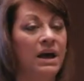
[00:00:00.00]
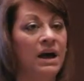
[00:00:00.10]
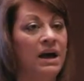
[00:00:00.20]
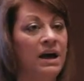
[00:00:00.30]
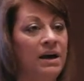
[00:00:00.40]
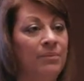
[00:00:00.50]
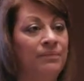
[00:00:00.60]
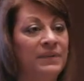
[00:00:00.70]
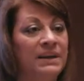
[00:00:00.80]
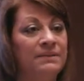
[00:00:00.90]

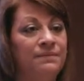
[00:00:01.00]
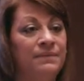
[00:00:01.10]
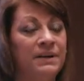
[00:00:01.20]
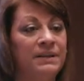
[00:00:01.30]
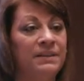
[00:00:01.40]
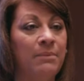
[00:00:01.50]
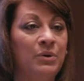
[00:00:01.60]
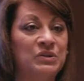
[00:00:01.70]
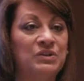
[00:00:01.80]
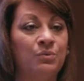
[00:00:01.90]
If that
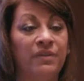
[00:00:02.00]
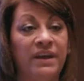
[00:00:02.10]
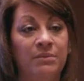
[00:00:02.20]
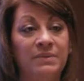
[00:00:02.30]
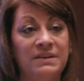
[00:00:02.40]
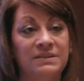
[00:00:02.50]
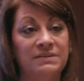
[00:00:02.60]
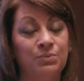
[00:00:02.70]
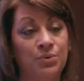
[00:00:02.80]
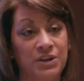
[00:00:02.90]
person will then be
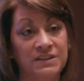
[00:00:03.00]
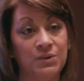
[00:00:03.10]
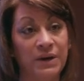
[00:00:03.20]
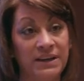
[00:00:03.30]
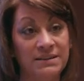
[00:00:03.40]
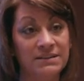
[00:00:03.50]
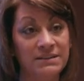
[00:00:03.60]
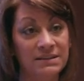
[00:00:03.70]
pre-screened.